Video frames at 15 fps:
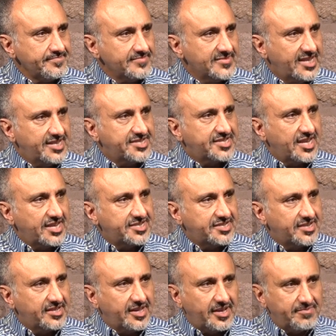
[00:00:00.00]
He says
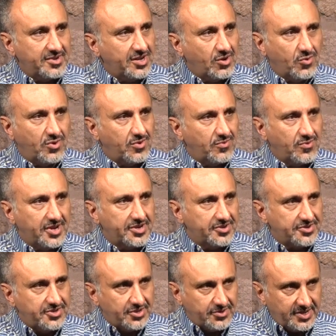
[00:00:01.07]
to them, You know what you're
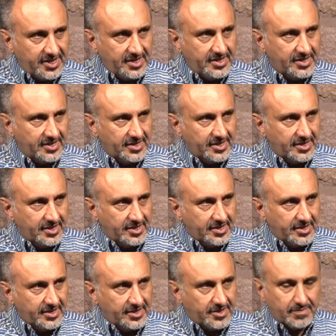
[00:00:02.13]
doing?
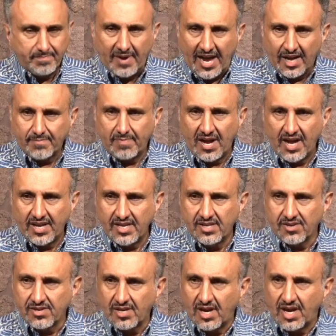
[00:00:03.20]
You're backbiting,
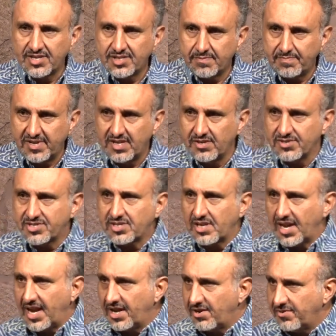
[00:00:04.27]
you're gossiping, you're
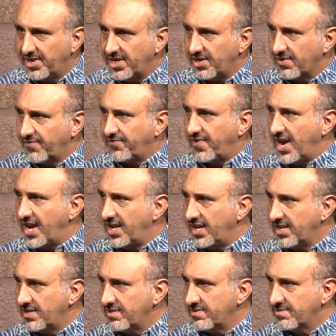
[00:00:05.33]
slandering, you're
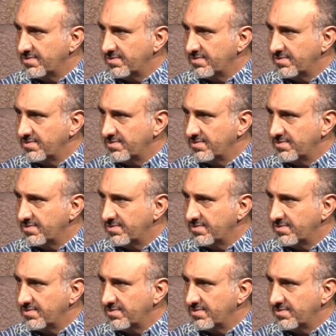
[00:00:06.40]
fighting,